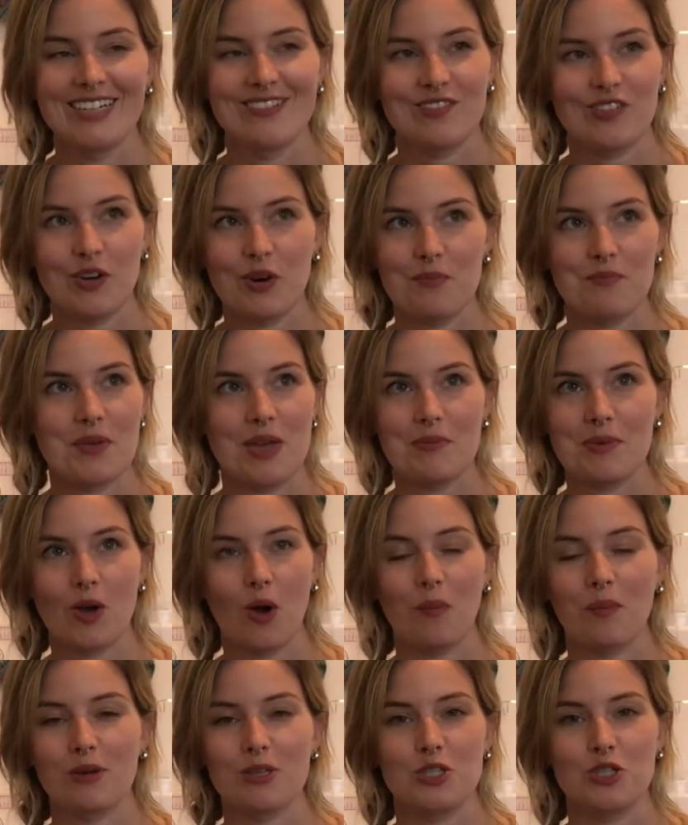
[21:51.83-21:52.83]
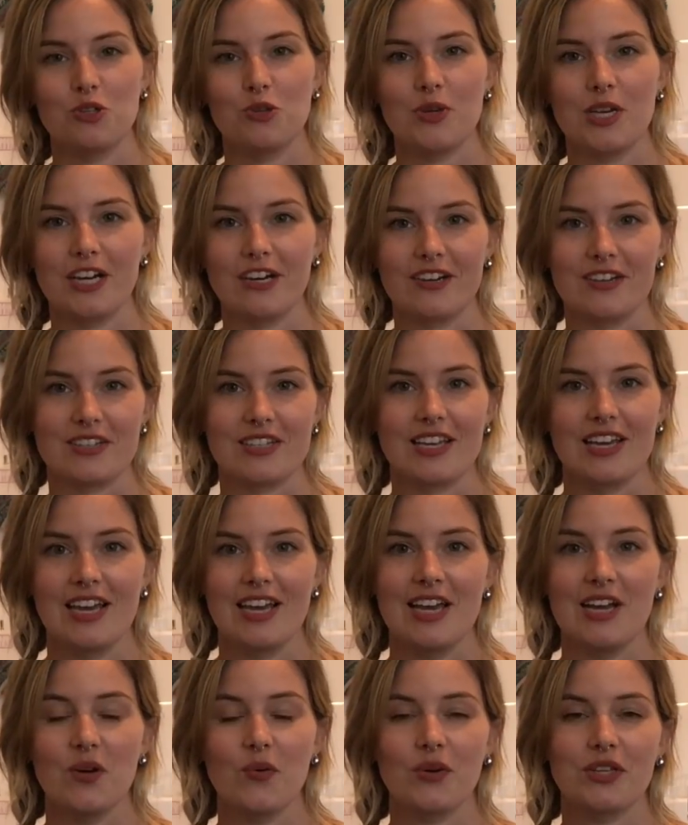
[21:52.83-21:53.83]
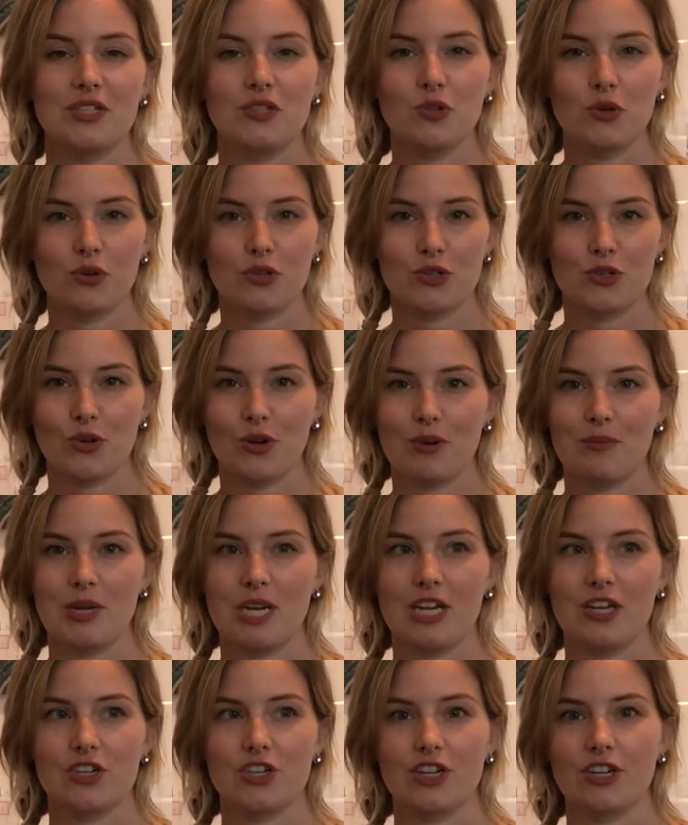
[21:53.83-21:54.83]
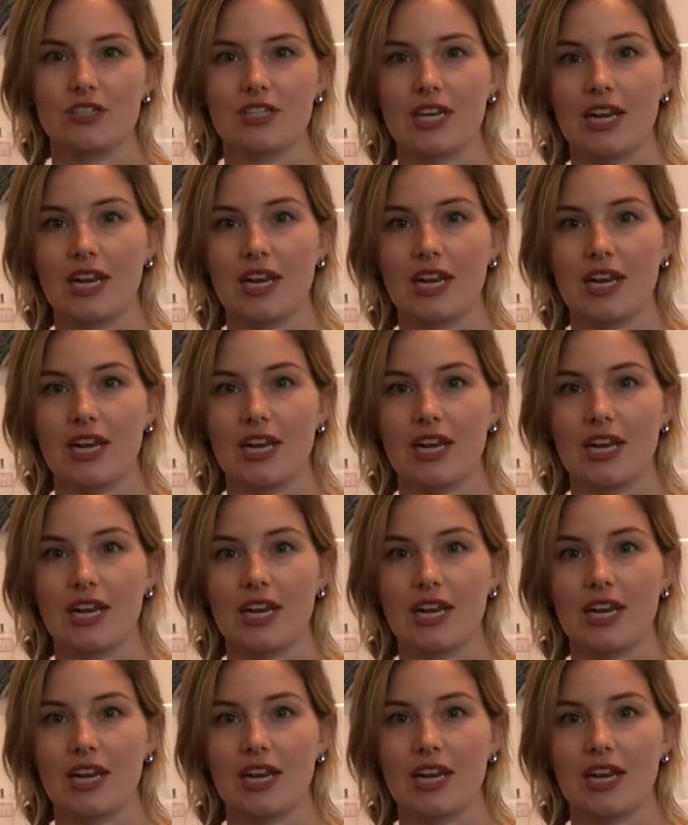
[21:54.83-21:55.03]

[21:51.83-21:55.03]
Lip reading: for maybe almost 2 years with Sucre Sucre Miniatures,